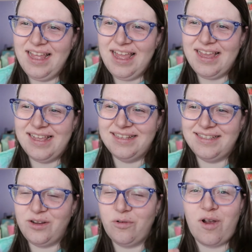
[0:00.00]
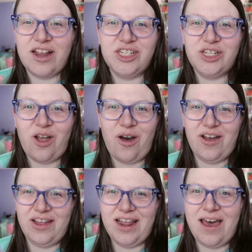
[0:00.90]
his crush
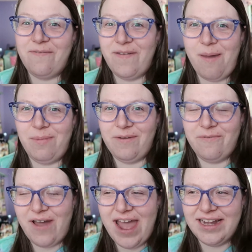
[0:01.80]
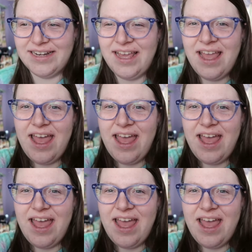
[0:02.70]
on a family friend